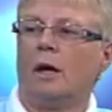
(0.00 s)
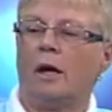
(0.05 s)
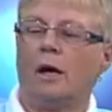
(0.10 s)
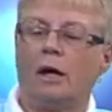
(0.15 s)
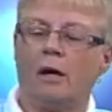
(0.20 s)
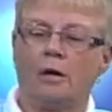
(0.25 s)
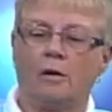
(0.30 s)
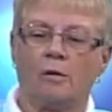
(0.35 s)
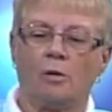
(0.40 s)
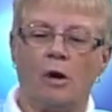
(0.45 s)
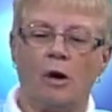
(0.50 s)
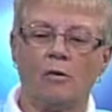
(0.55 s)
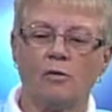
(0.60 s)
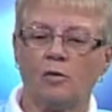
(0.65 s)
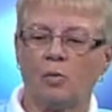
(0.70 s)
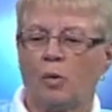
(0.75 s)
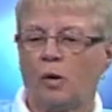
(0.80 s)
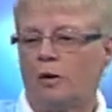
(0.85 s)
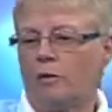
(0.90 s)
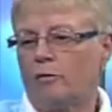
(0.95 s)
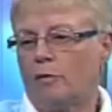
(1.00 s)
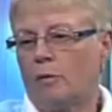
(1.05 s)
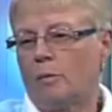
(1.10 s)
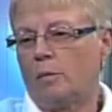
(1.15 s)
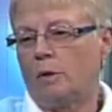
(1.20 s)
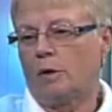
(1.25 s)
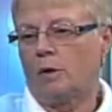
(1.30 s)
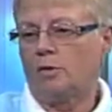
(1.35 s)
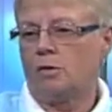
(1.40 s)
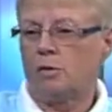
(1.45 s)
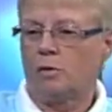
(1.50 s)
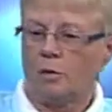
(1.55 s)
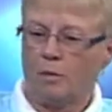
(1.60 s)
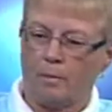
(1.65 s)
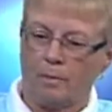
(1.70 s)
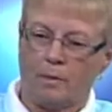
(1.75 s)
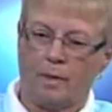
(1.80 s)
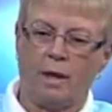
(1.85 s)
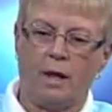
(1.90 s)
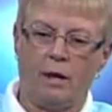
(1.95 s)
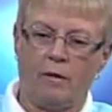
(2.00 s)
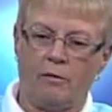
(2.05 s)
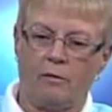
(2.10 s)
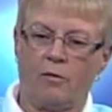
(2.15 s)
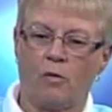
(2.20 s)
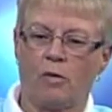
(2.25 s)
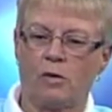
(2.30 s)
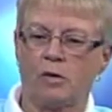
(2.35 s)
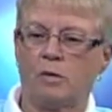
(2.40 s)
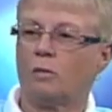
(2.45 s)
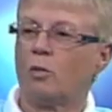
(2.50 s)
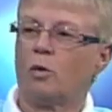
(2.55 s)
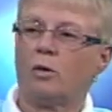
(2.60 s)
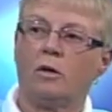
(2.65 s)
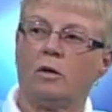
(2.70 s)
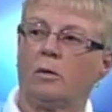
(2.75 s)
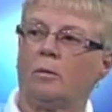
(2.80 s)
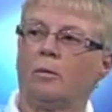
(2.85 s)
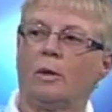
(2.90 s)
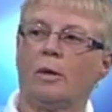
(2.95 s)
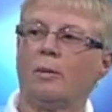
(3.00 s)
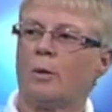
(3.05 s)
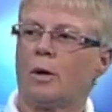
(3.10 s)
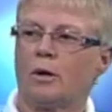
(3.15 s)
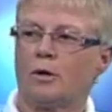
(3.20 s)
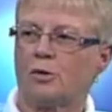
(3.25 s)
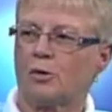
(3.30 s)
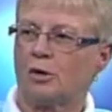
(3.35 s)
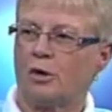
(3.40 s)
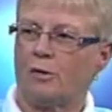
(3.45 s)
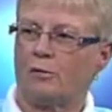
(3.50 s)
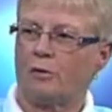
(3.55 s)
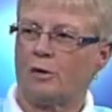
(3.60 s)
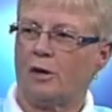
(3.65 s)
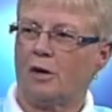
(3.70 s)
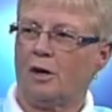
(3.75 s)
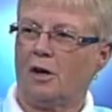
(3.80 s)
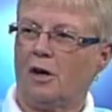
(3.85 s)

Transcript: And golf's wonderful because you can play a foursome or you can play by yourself.